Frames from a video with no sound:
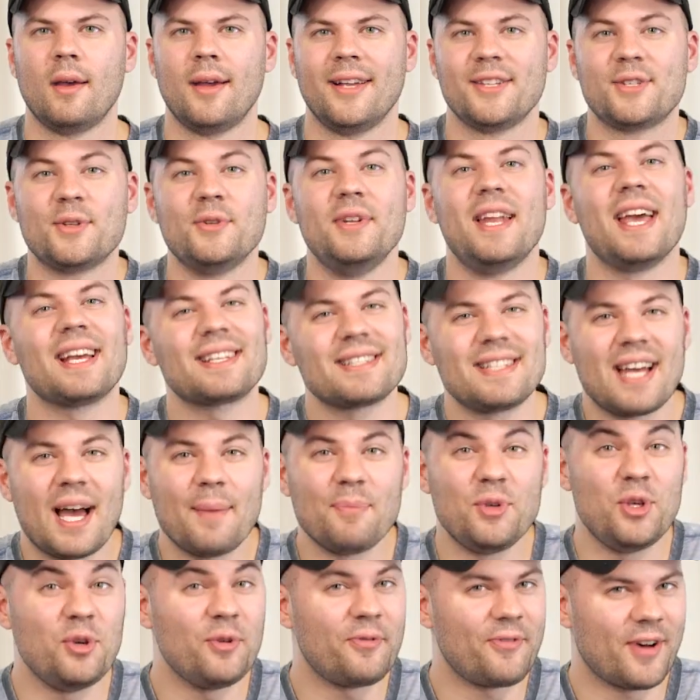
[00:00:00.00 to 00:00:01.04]
So next
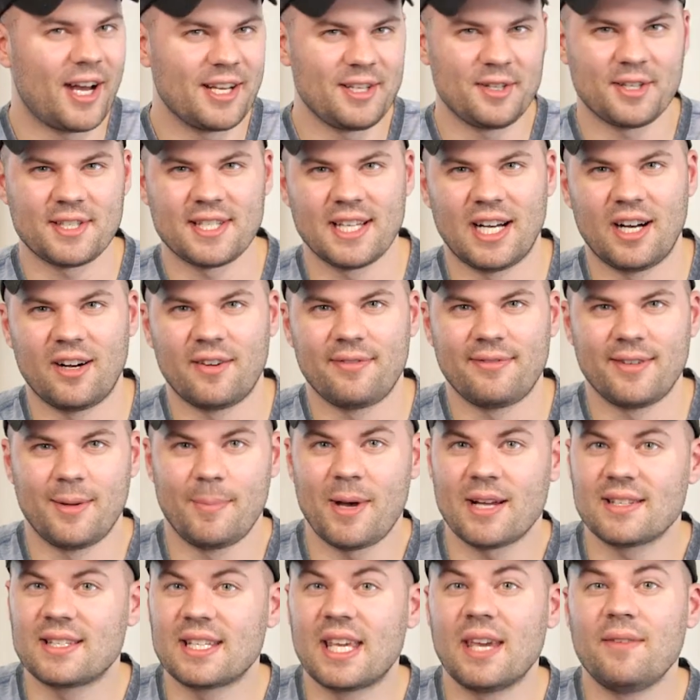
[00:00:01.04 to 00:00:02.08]
time you find yourself
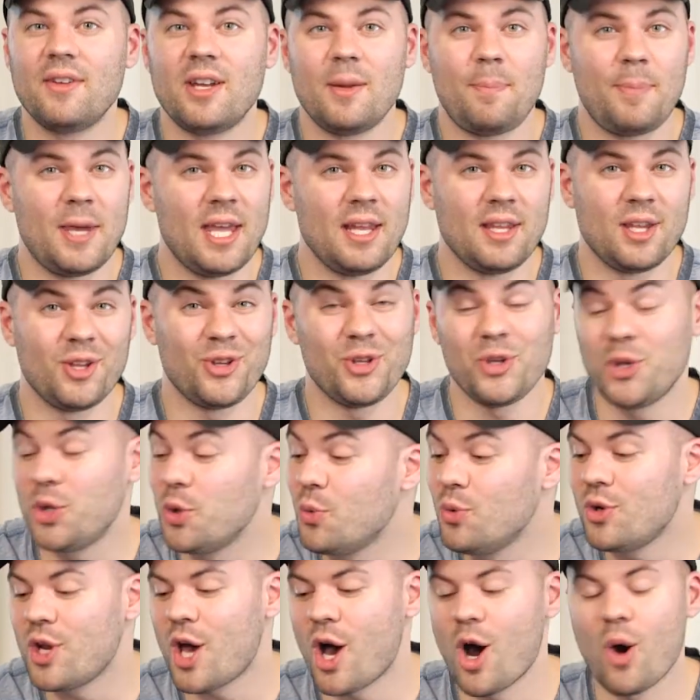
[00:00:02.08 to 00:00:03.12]
about to give an opinion
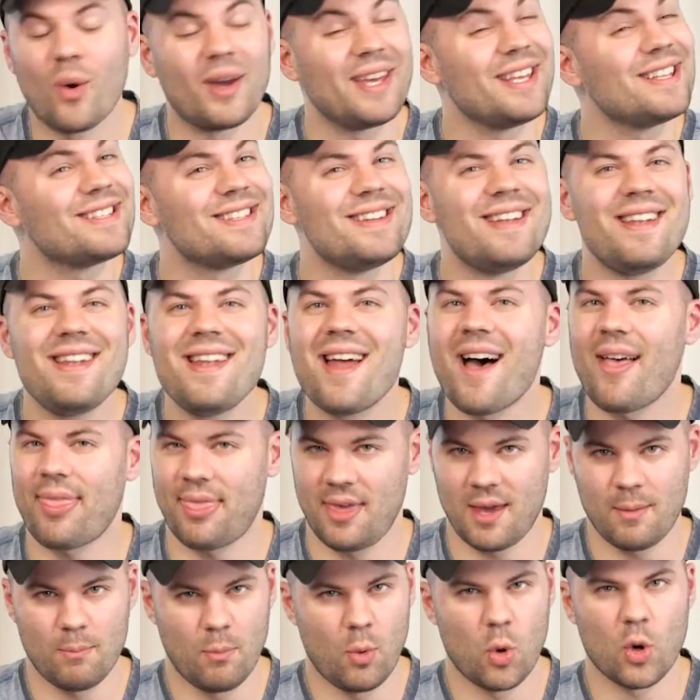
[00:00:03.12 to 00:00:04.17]
you know is
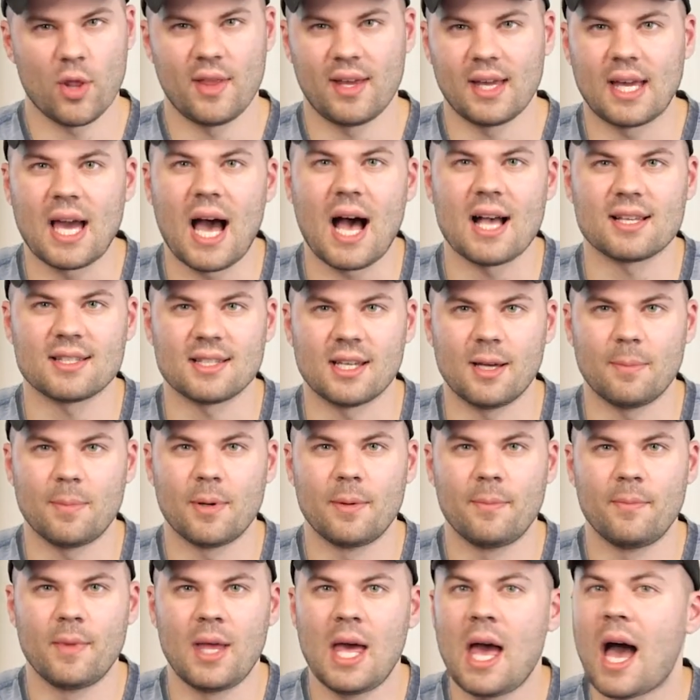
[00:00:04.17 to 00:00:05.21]
nothing more than gossip,
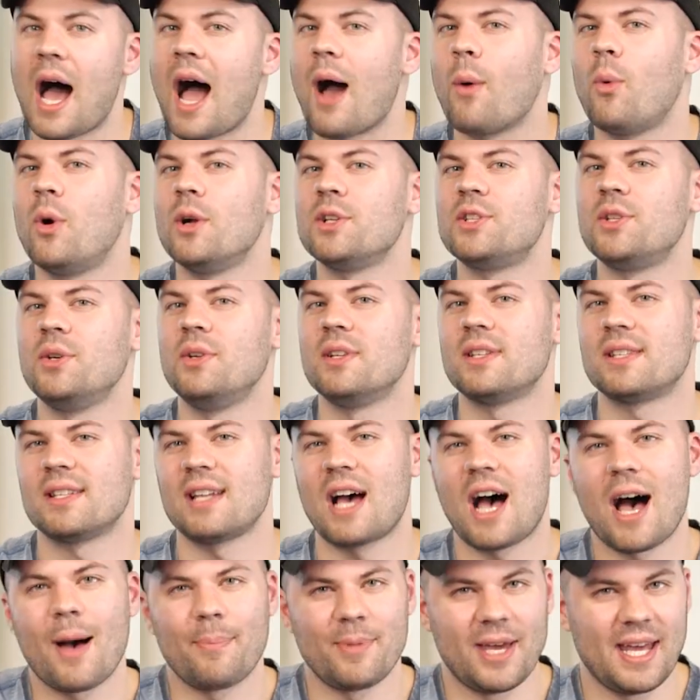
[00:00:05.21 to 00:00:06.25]
I want you to
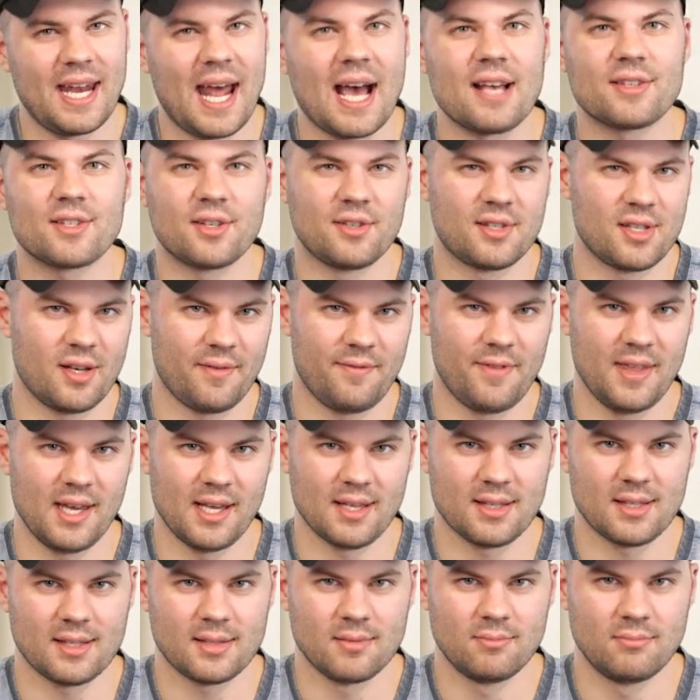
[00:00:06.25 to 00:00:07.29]
stop and ask yourself
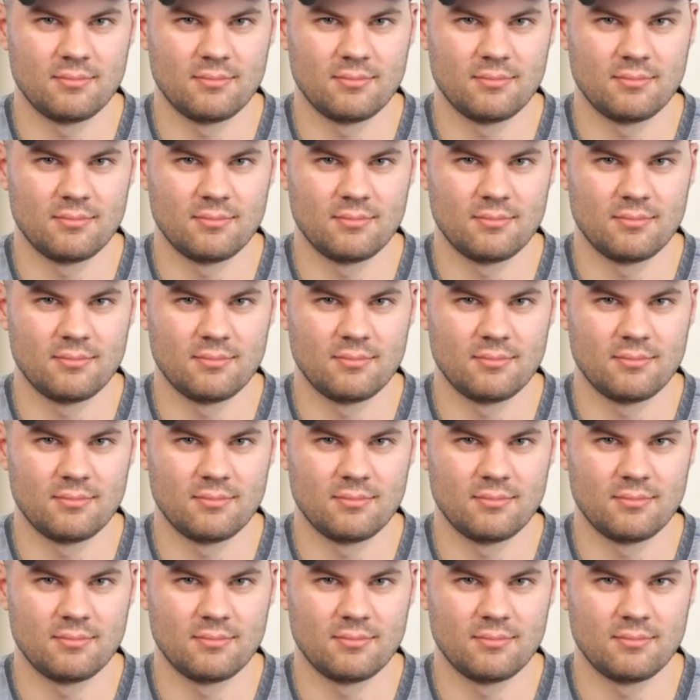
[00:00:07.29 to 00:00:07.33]
this.